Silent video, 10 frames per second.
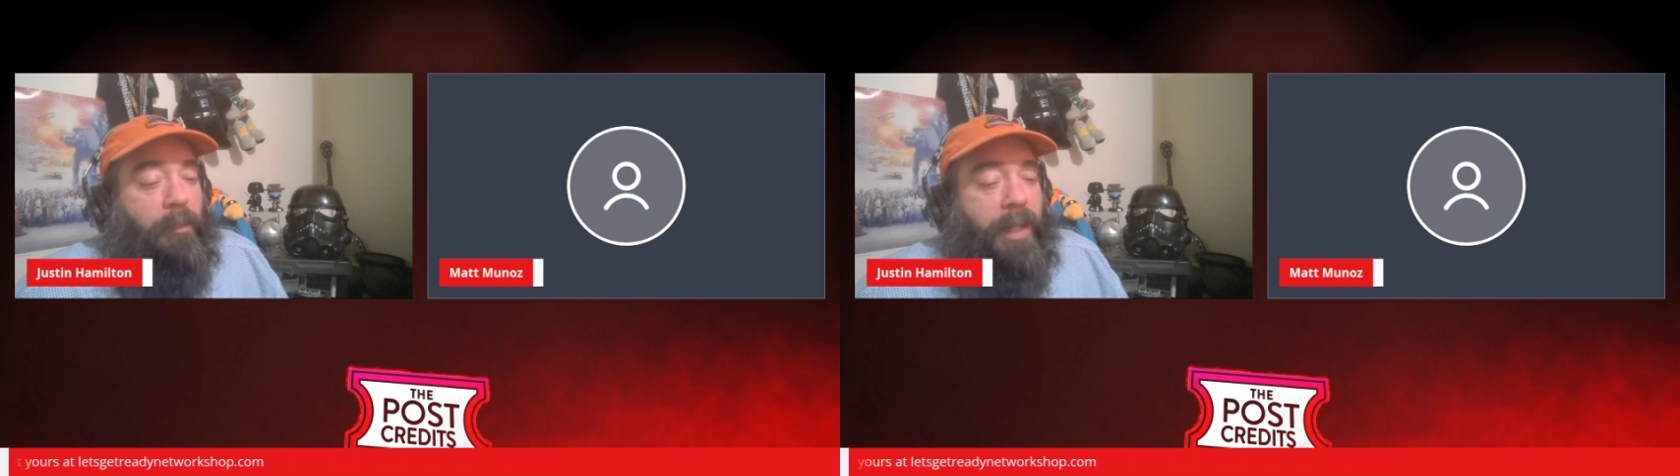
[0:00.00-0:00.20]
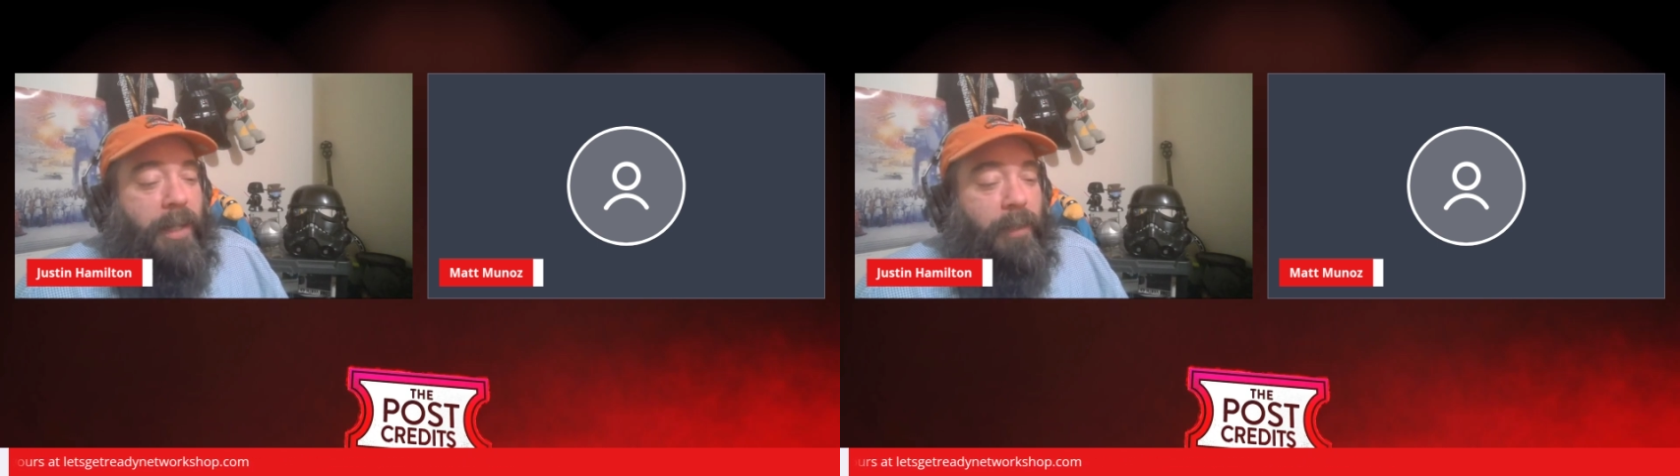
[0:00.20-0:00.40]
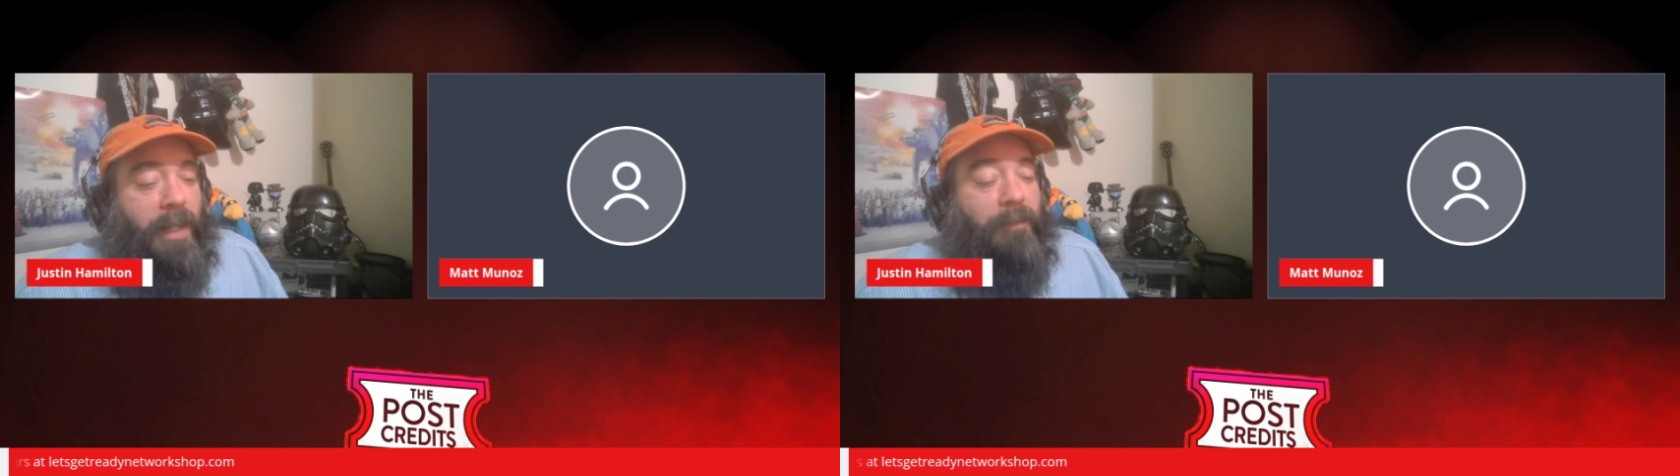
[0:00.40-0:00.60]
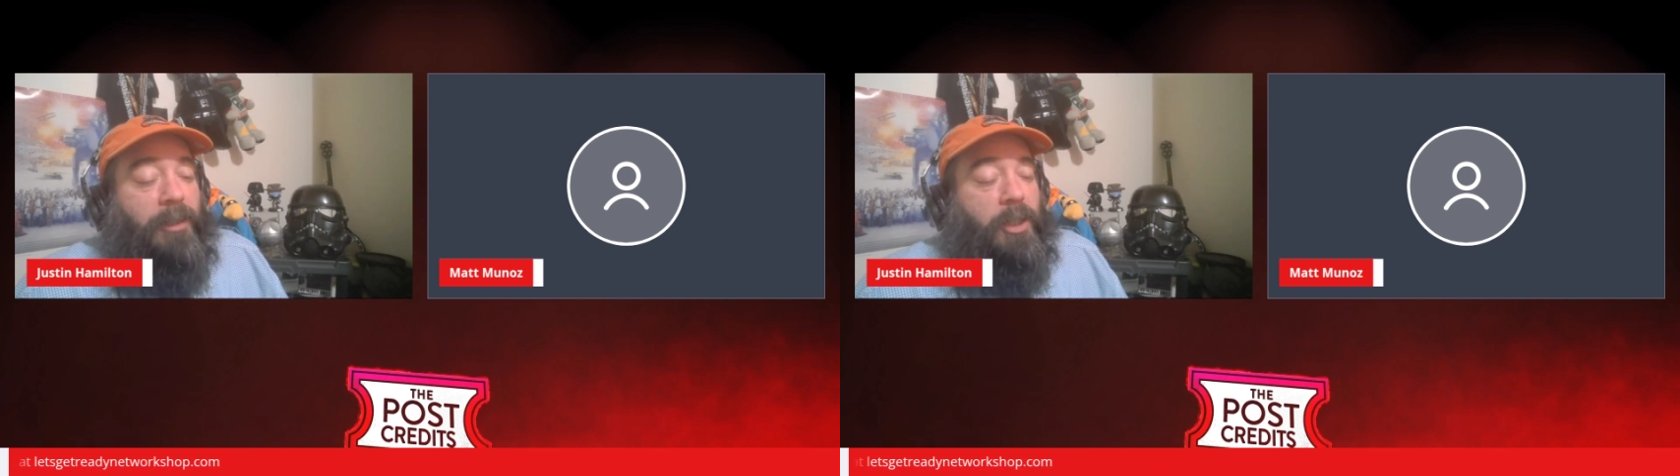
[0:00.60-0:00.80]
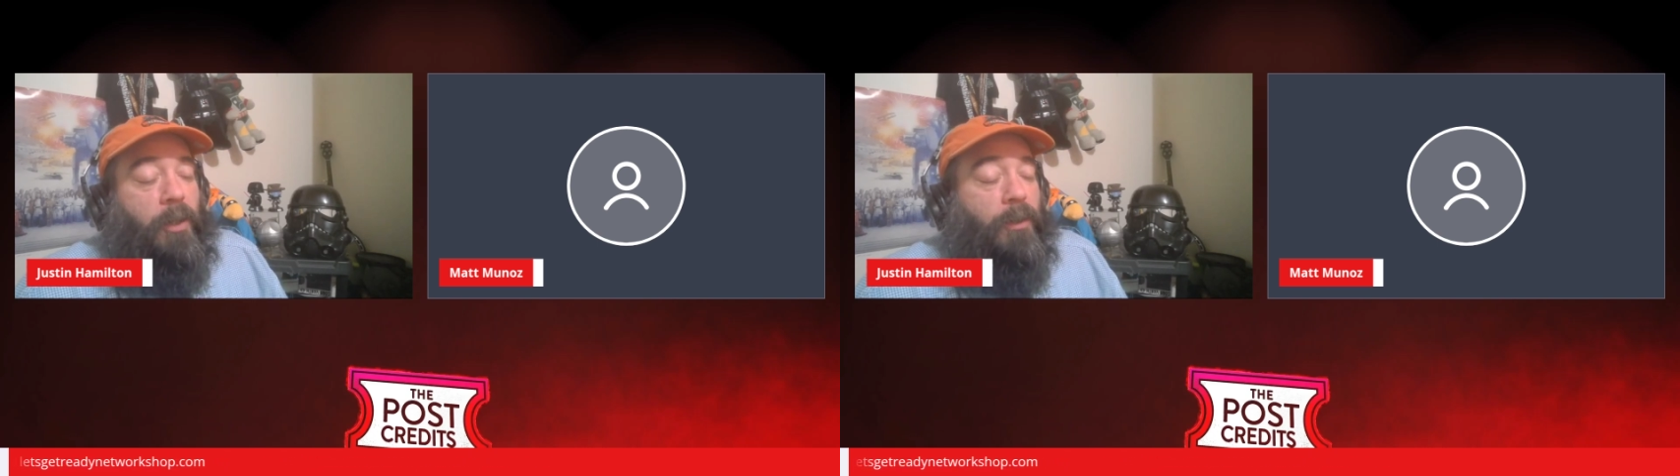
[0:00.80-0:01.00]
bit whenever
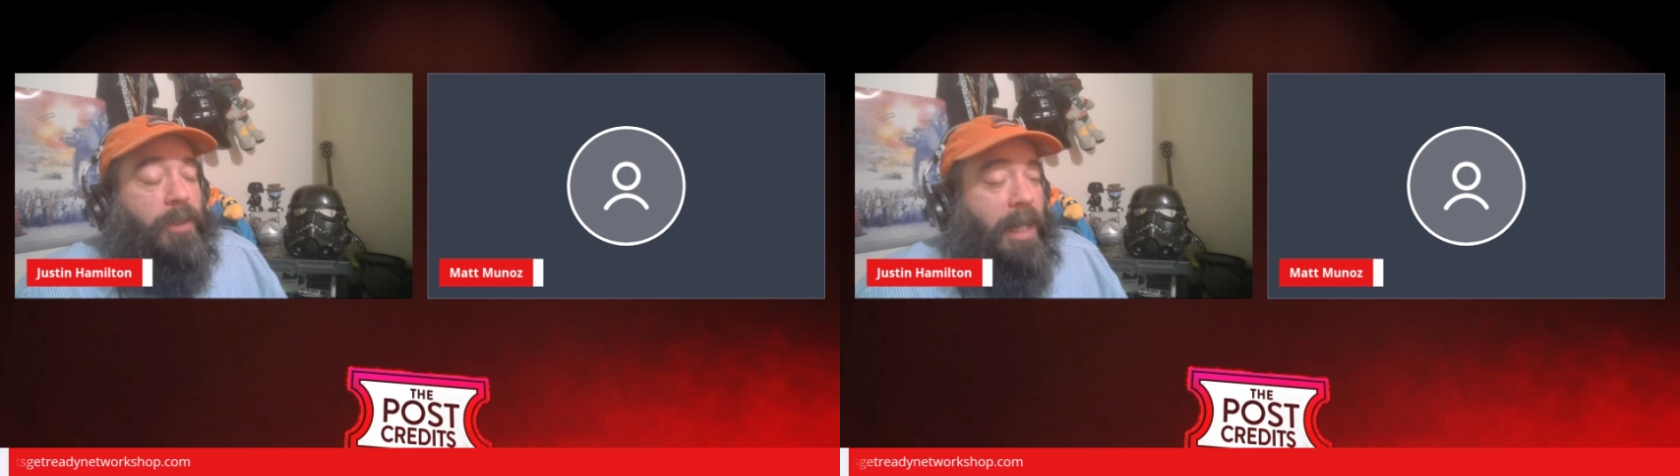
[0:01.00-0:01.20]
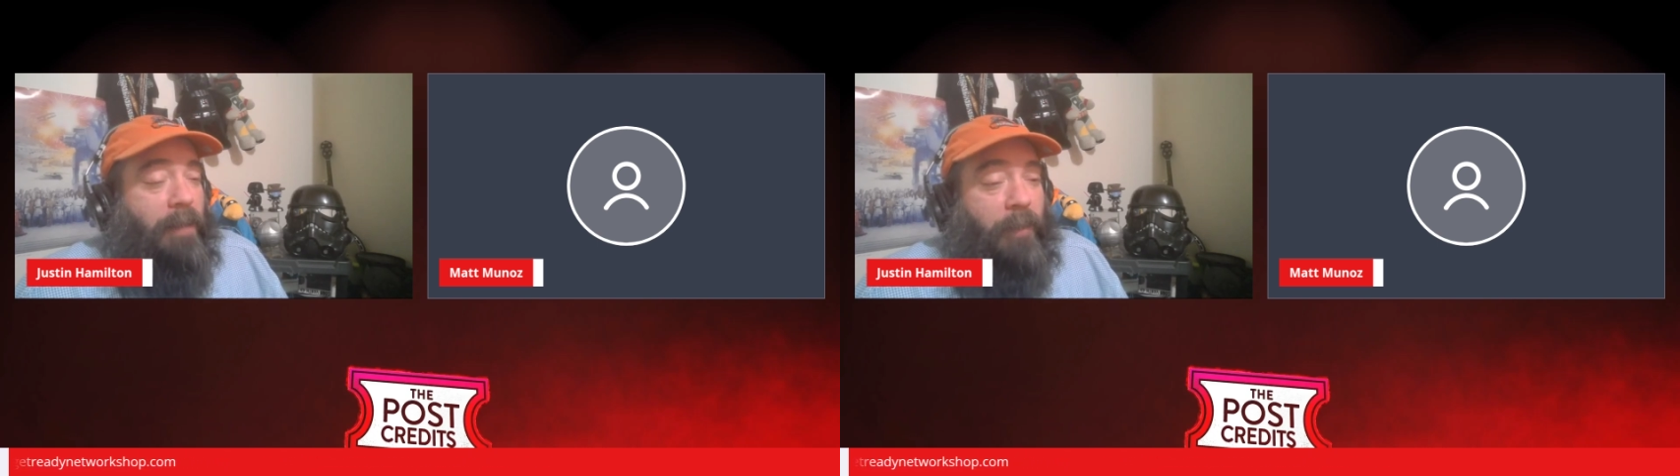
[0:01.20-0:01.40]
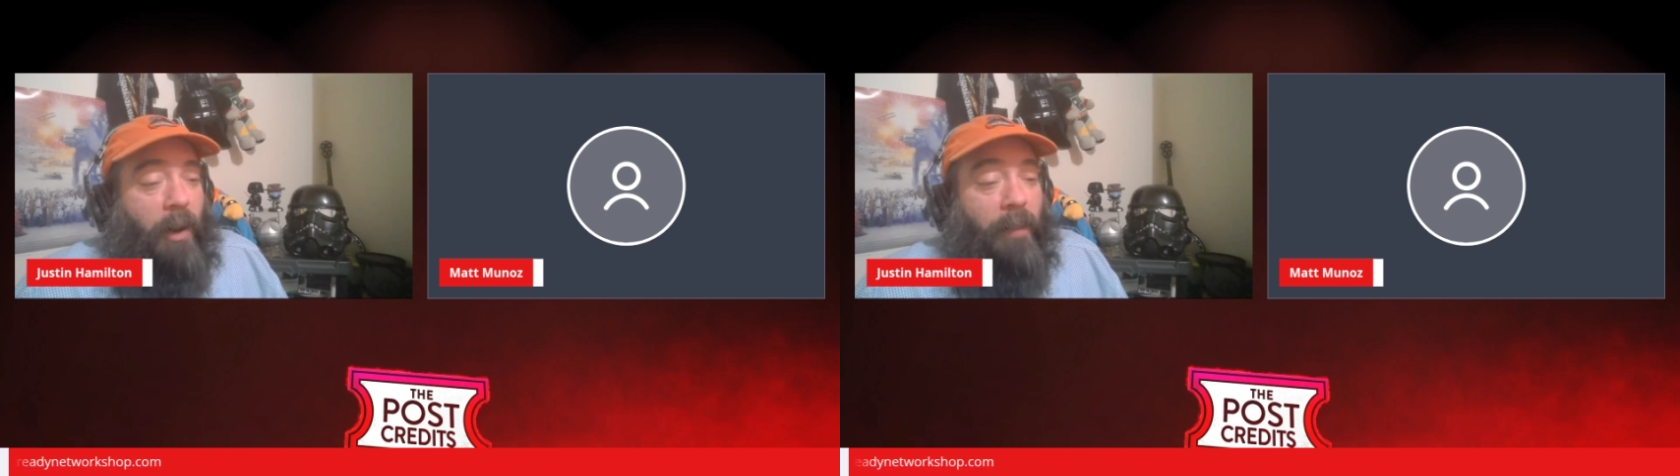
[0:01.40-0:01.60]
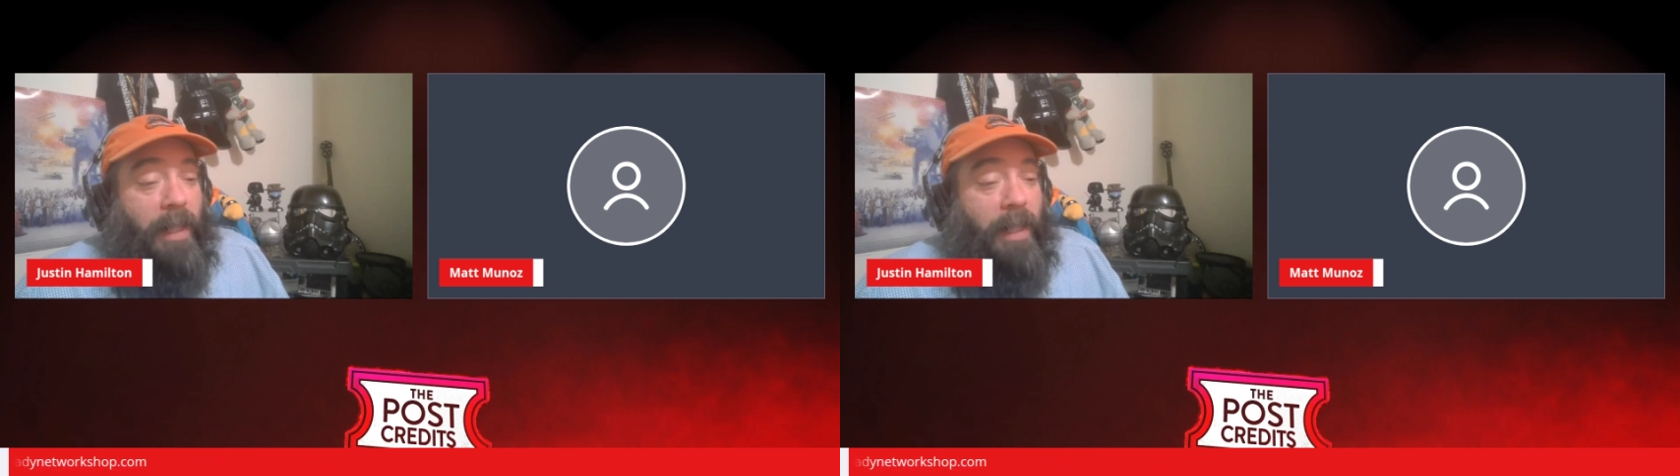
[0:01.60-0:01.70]
Joel's not involved.